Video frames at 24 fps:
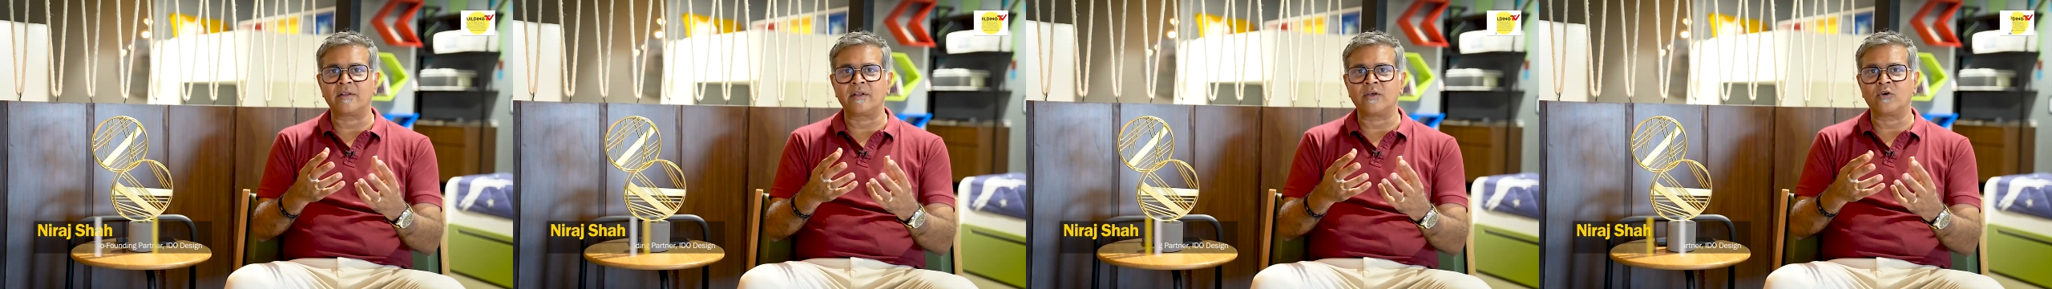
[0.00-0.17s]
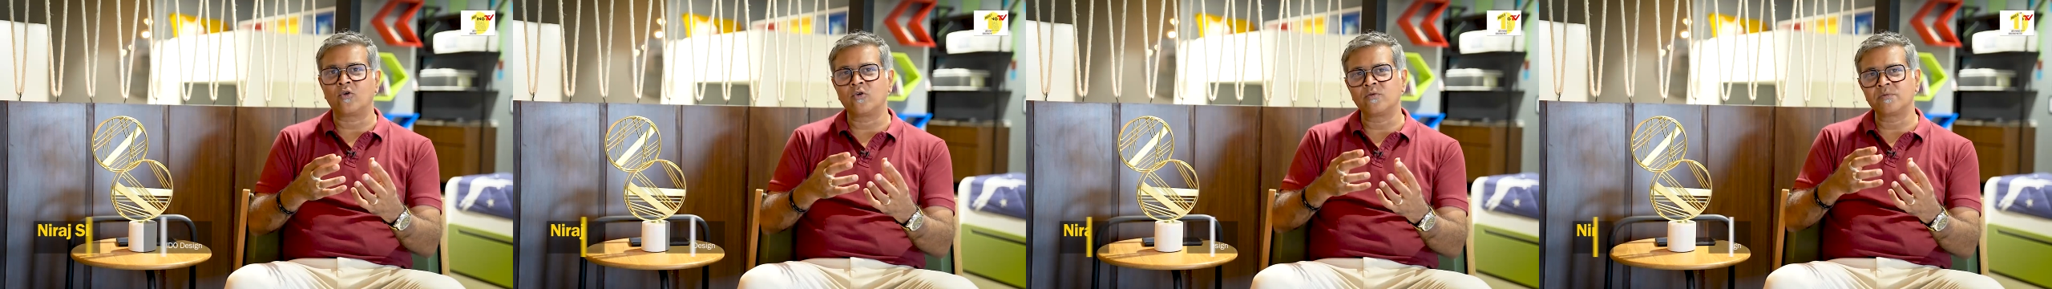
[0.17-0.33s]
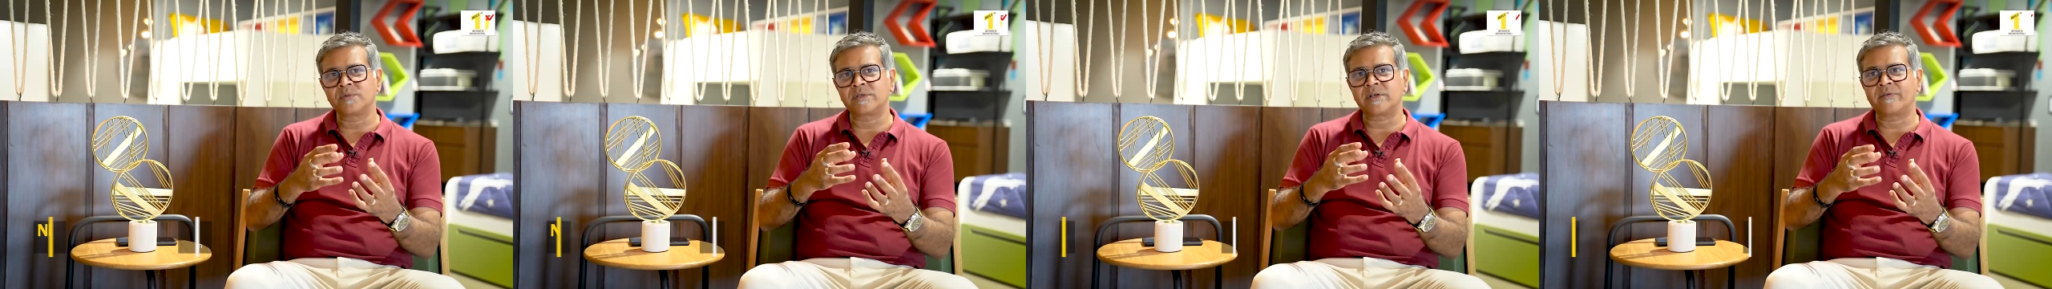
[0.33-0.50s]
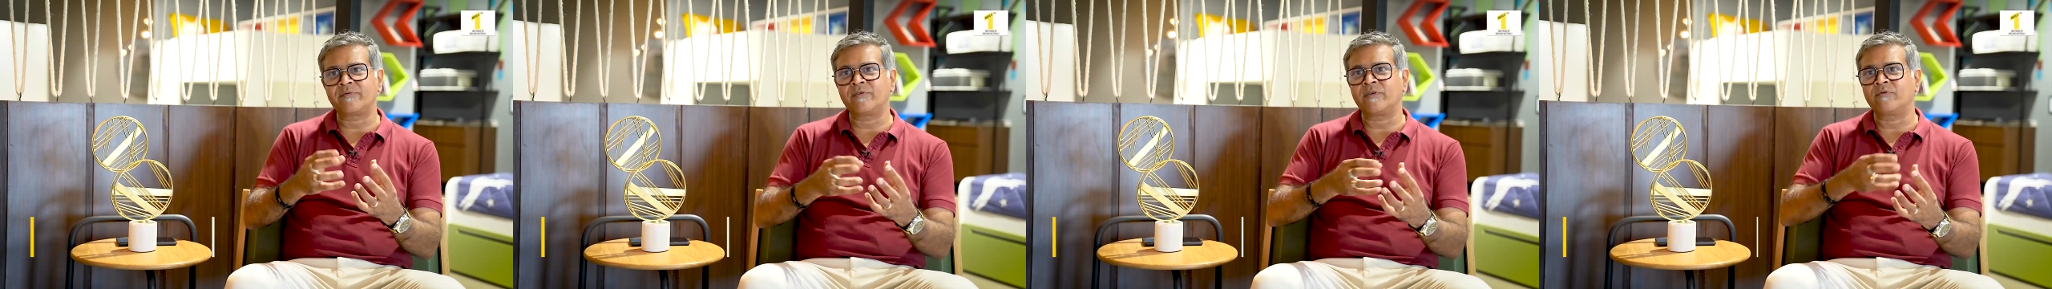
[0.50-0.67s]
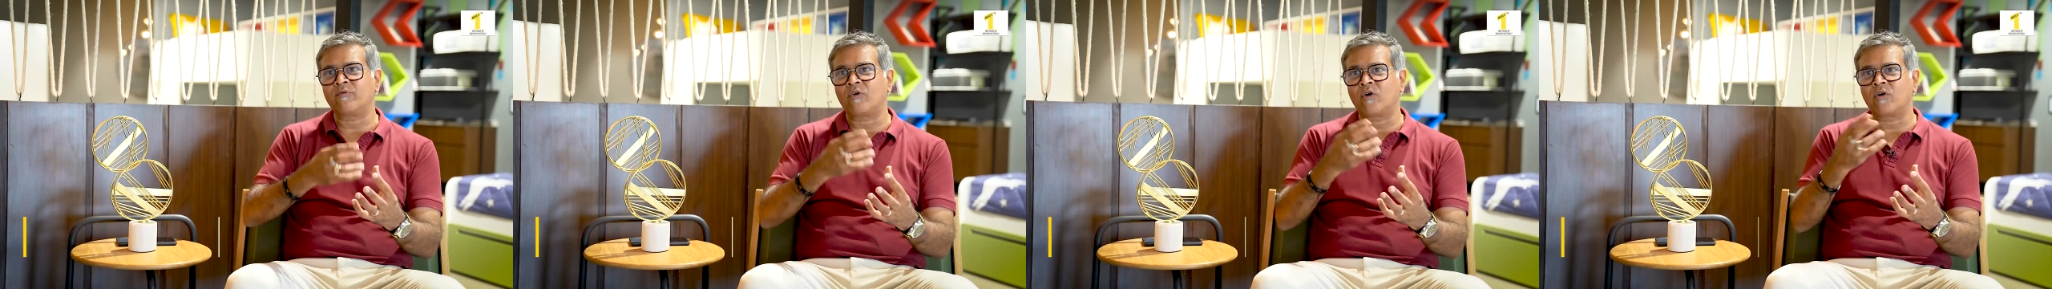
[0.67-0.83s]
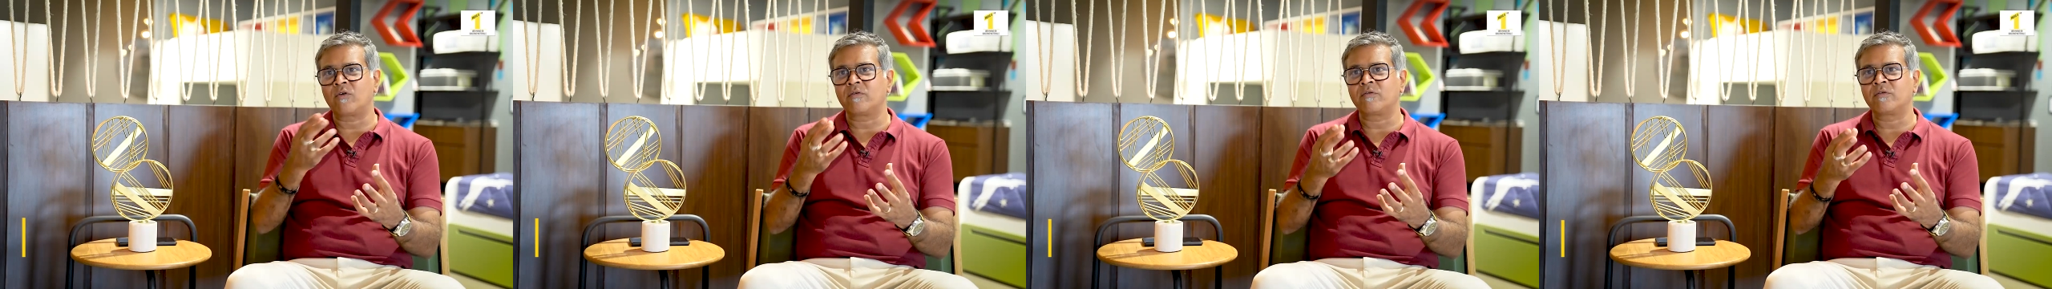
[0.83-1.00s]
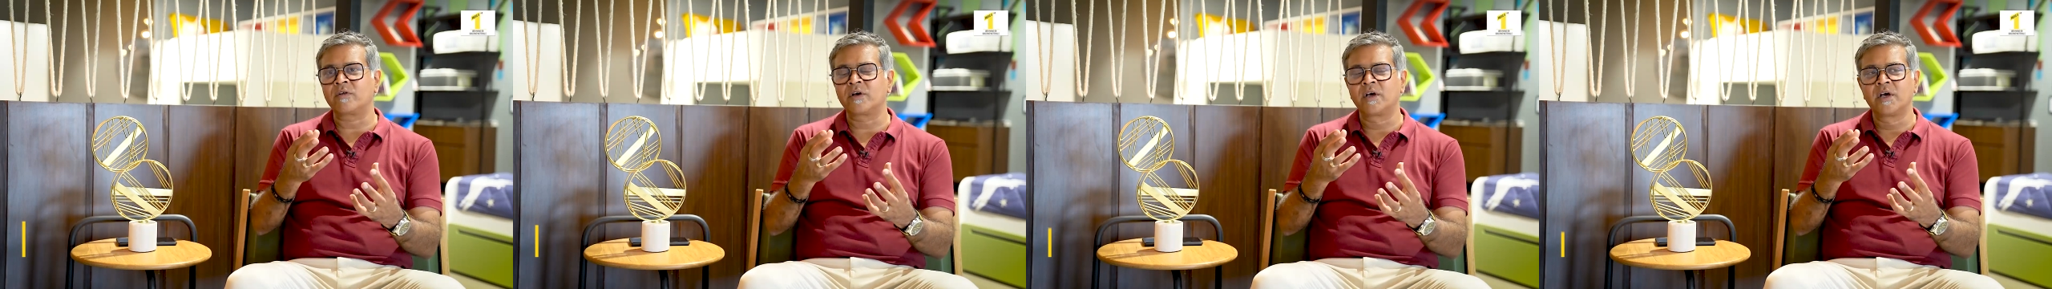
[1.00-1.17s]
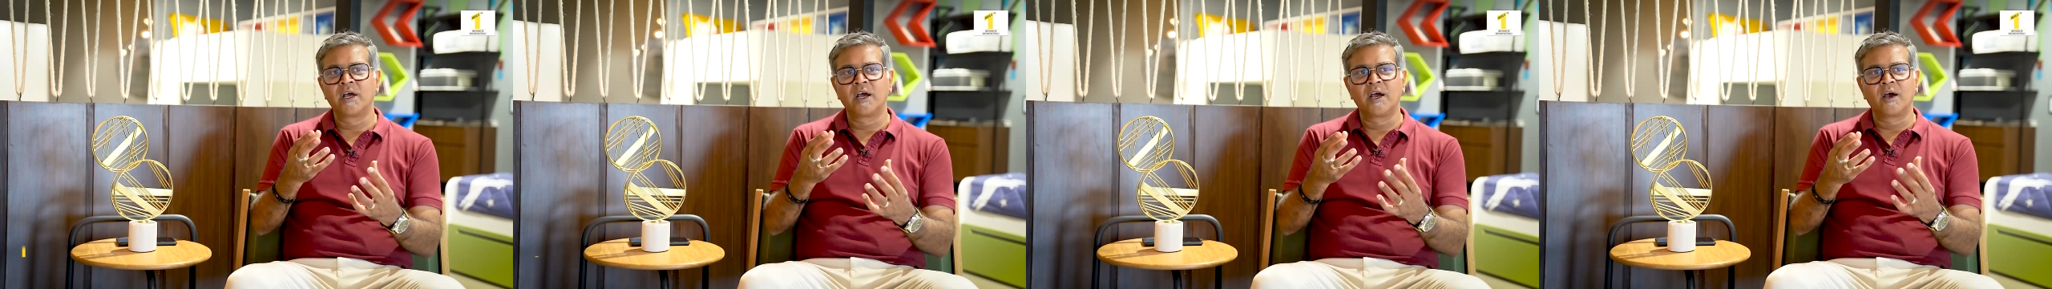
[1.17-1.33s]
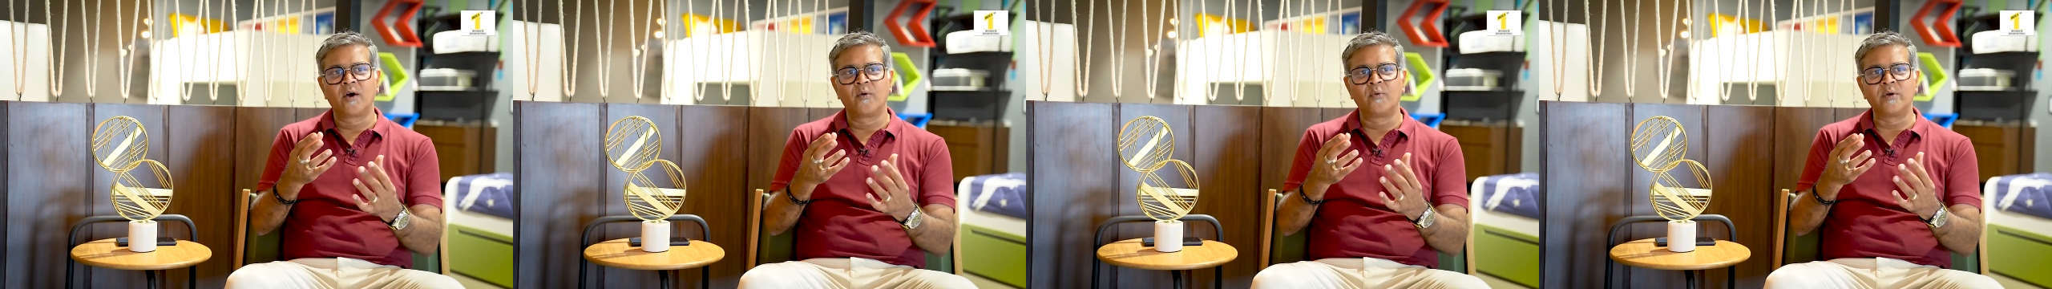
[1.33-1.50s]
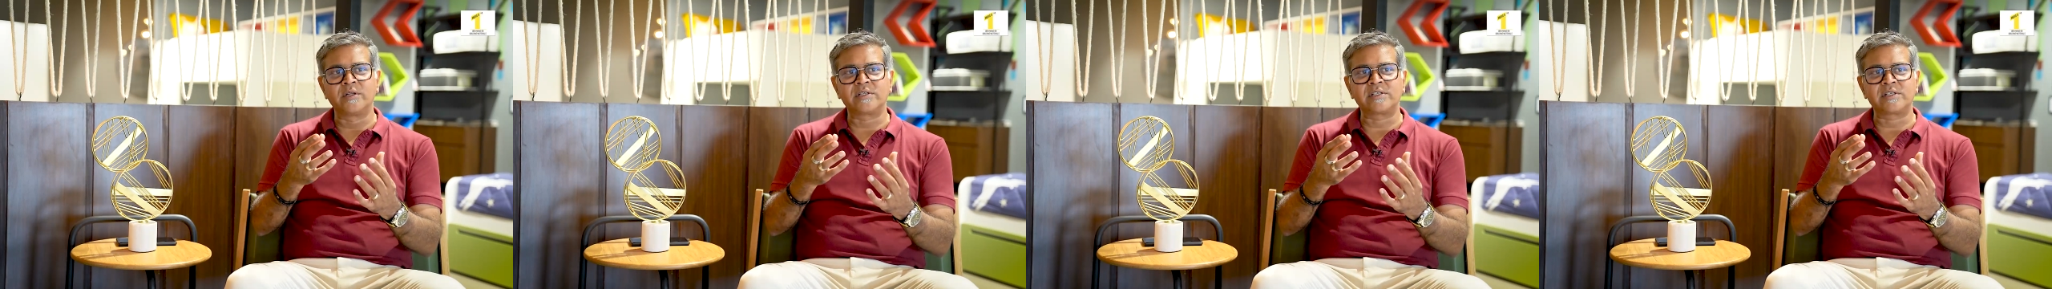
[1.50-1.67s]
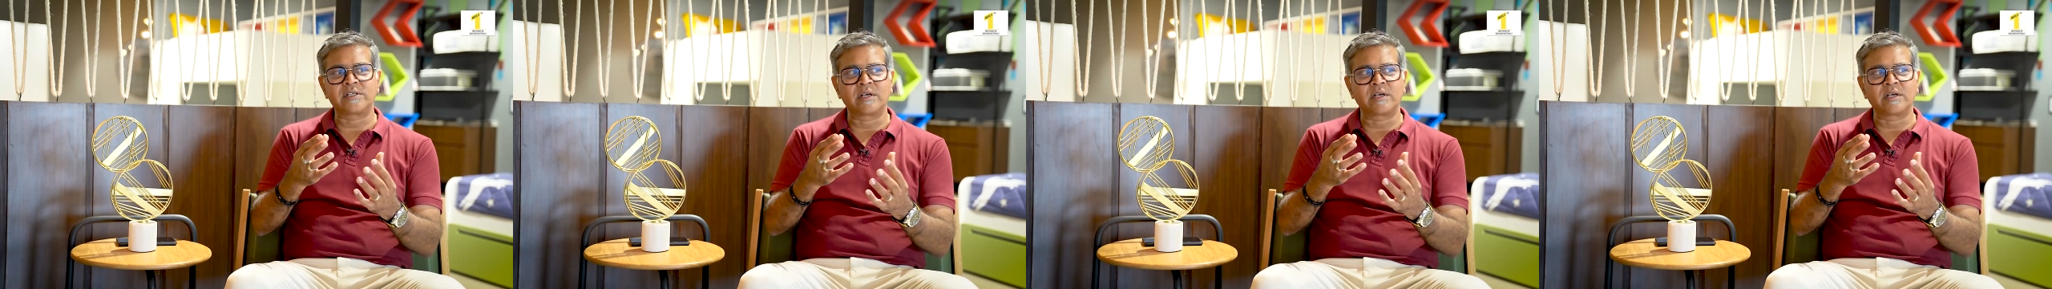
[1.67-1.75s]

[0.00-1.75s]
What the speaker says: The homes have evolved with